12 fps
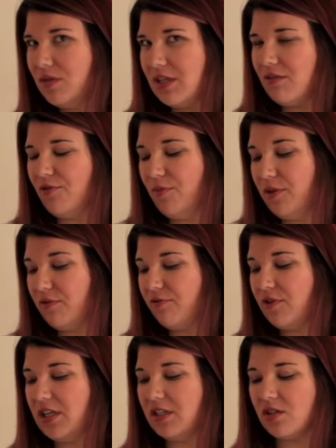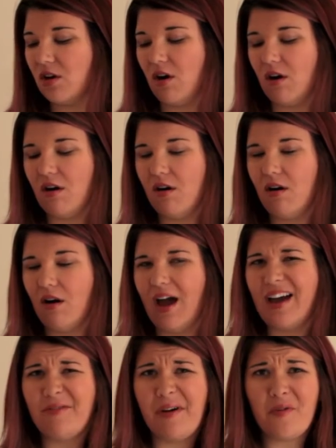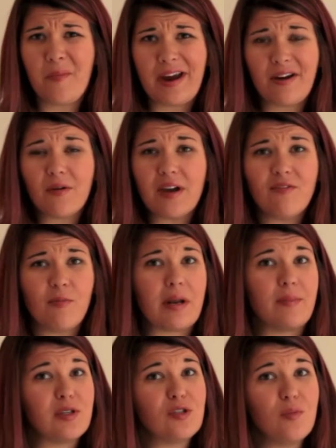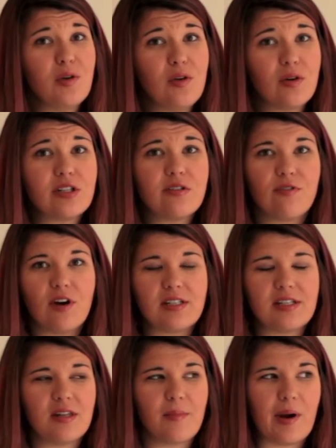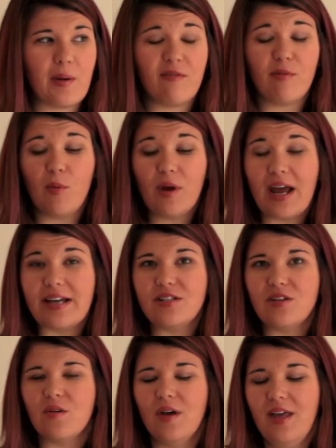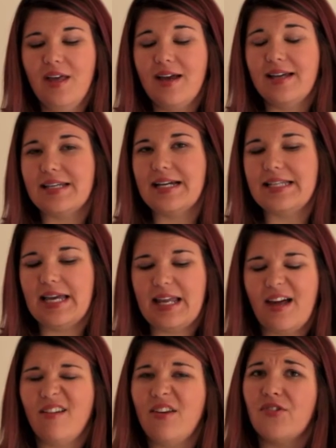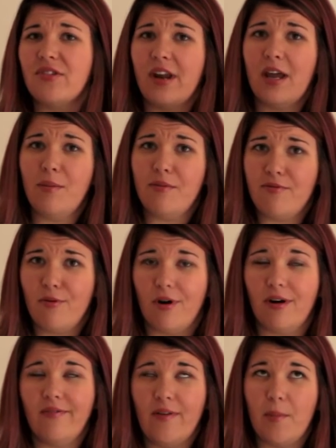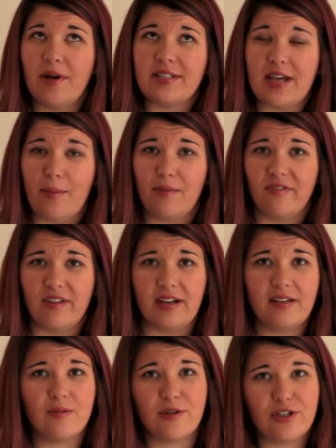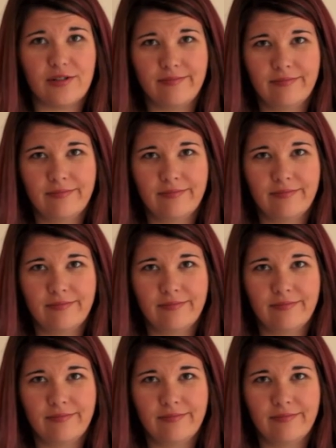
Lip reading: it from the freezer, I don't have a microwave, but I'm assuming you could defrost it in the microwave. But what I do is I take it out either the night before if I'm on top of things, which